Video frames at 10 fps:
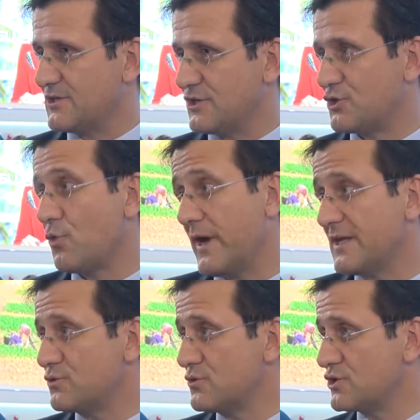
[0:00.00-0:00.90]
just a
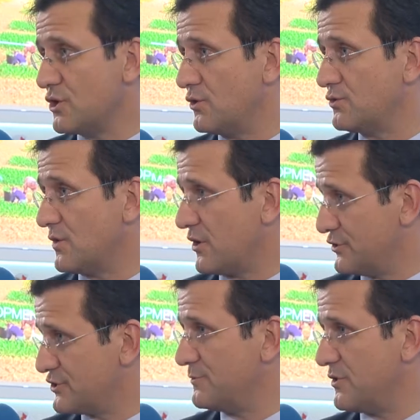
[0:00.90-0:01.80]
way to show to our
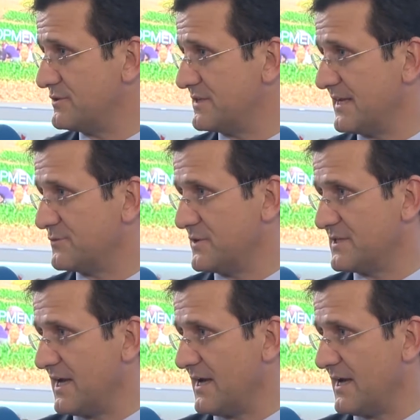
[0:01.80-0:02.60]
customers that with,